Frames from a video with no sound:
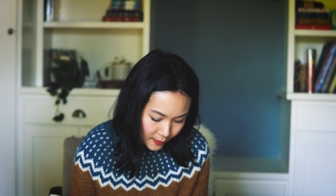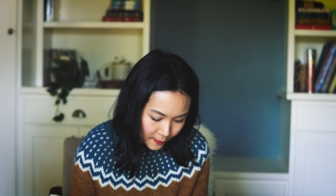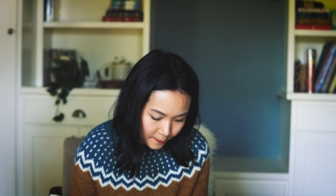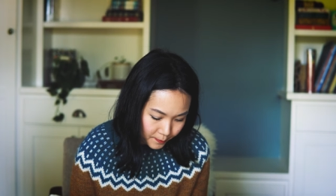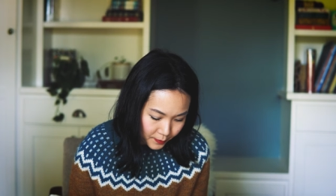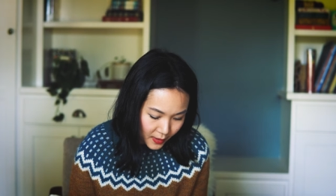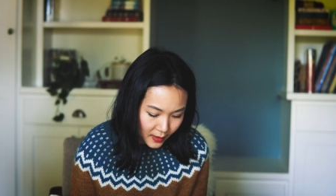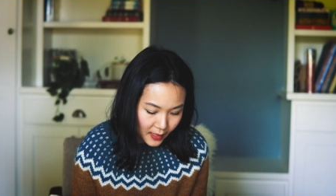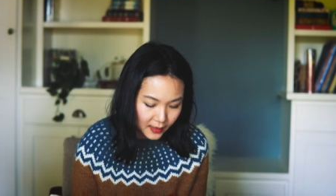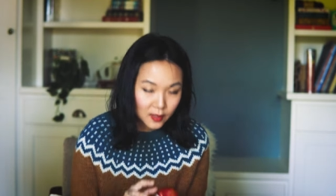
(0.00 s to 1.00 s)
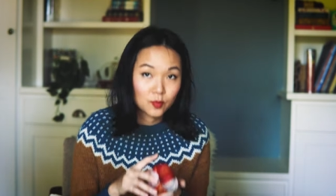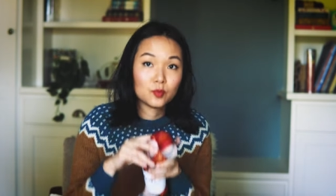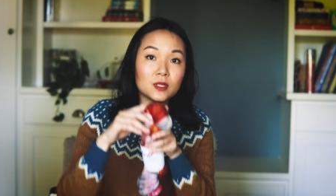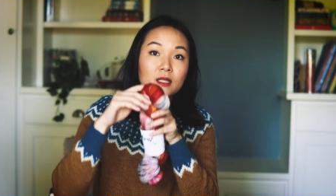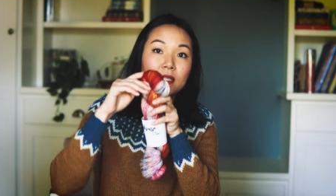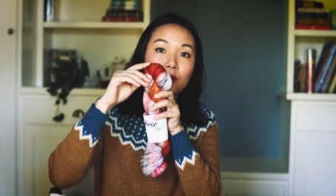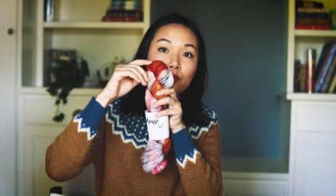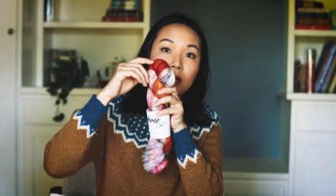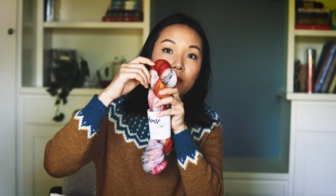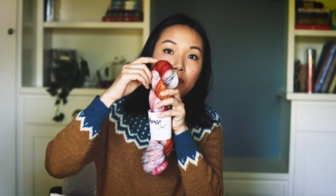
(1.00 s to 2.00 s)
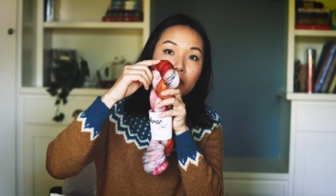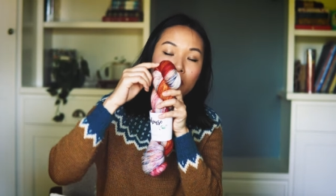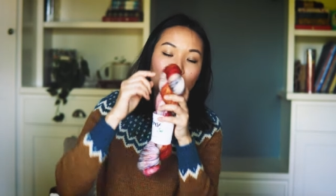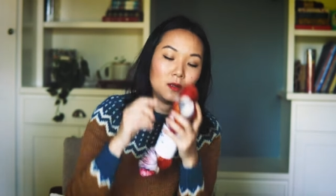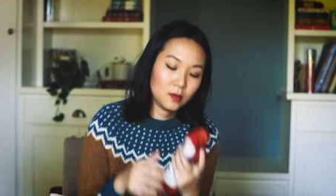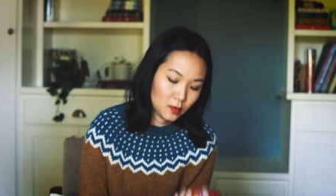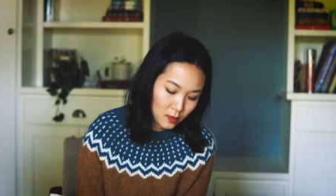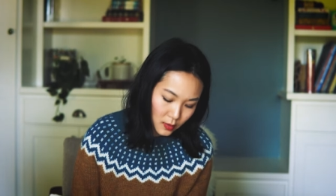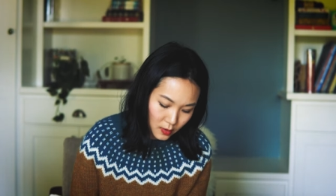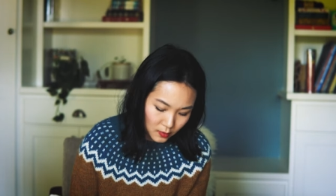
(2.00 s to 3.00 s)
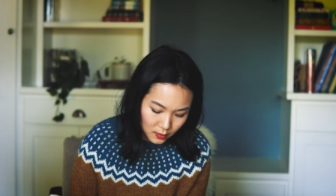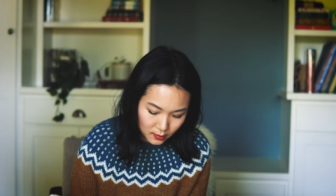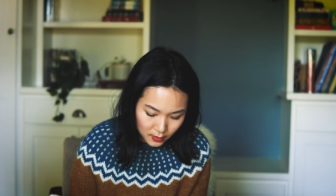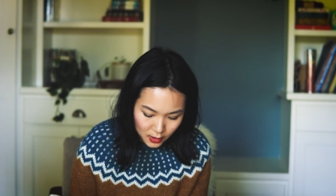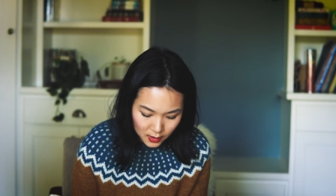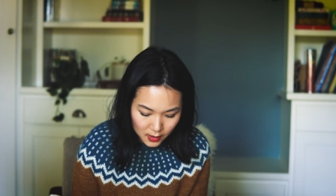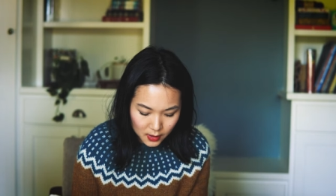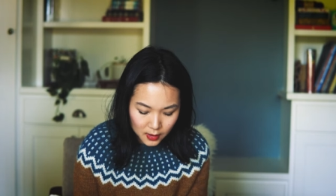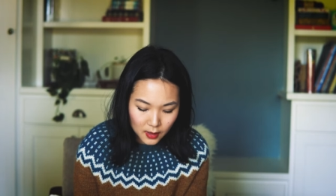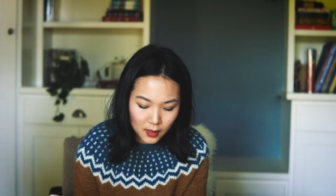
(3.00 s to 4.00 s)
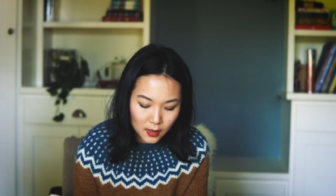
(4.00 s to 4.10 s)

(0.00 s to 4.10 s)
Um, and like this really red bit here. Oh, so delicious.